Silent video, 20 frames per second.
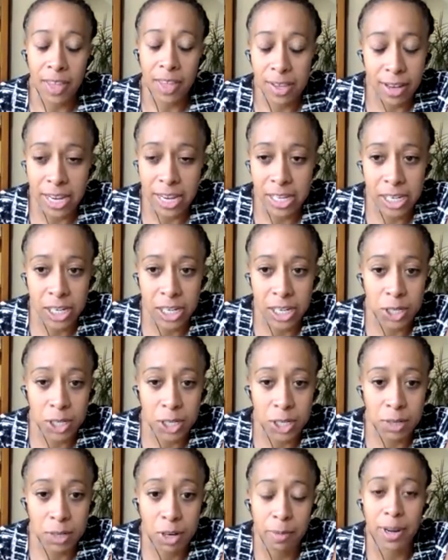Things like
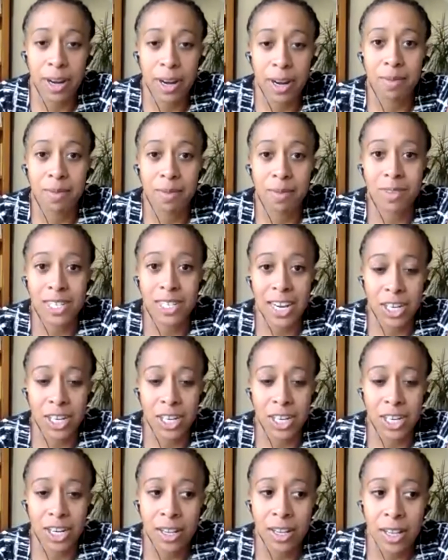teacher recruitment and
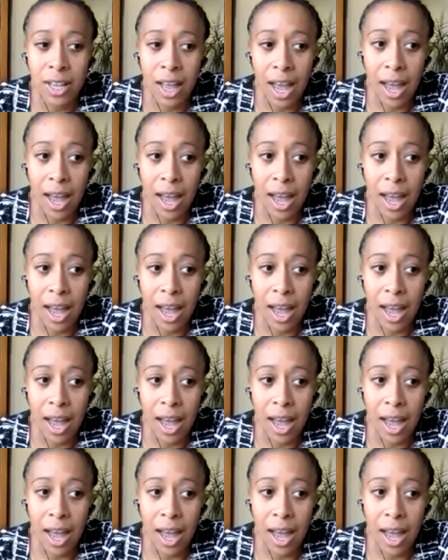retention,